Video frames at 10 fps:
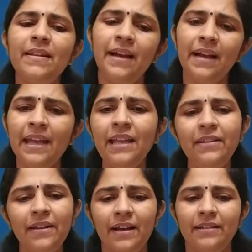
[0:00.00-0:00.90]

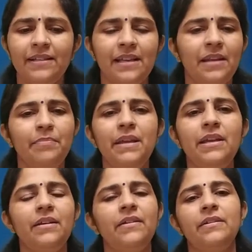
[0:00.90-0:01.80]
Again, this can
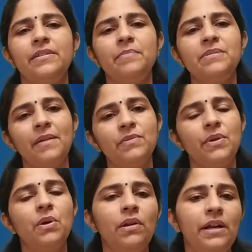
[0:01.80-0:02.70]
be, sometimes we
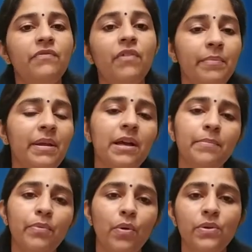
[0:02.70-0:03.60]
call it
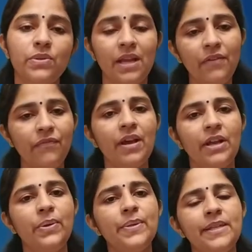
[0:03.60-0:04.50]
vermicompost. If we are
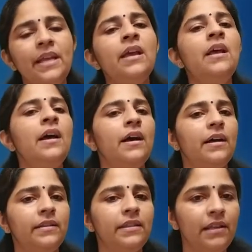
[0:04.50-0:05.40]
using
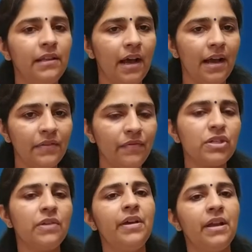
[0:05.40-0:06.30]

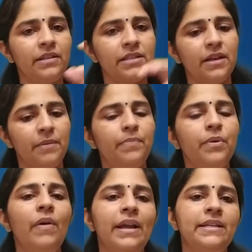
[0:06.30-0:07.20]
artificially we are
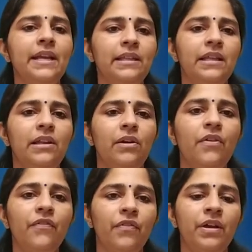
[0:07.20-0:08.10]
providing the lot
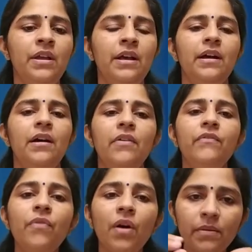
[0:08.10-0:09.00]
of
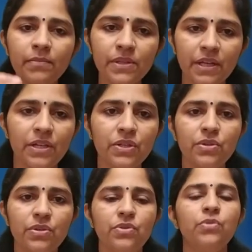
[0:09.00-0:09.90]
worms
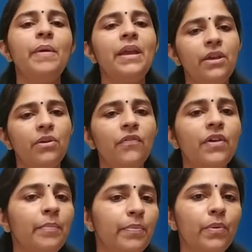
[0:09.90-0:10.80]
into making of
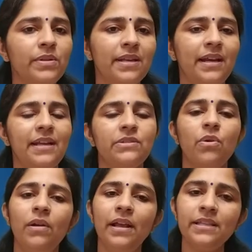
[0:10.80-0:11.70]
compost, then it is
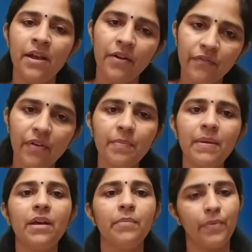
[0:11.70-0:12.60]
called as
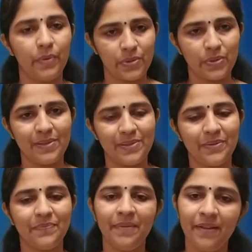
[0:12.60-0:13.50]
vermicompost
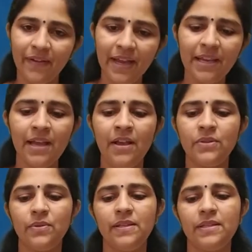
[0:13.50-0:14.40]
also. Fine.
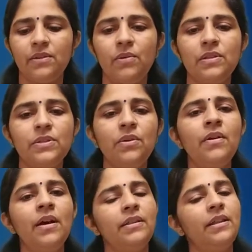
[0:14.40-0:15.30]
So this is also
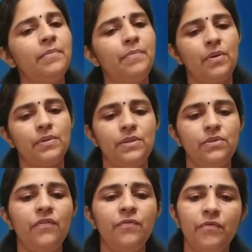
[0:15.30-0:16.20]
the process
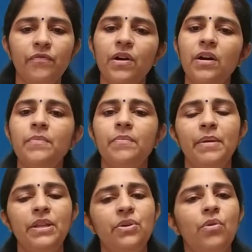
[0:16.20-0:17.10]
of
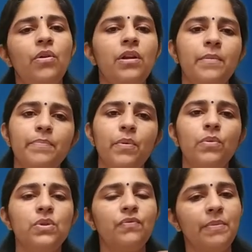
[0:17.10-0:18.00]
manure,
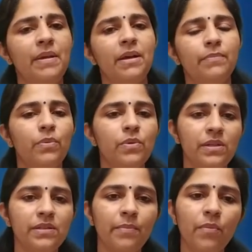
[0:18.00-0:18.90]
compost, vermicompost.
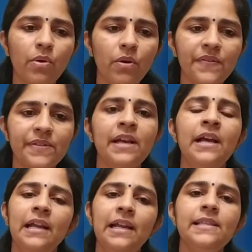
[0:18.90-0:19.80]
These are more or
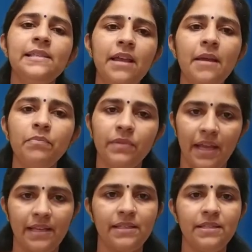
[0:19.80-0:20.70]
less same
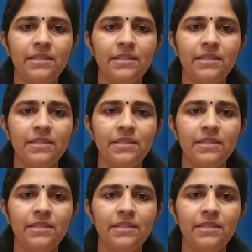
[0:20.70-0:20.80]
things.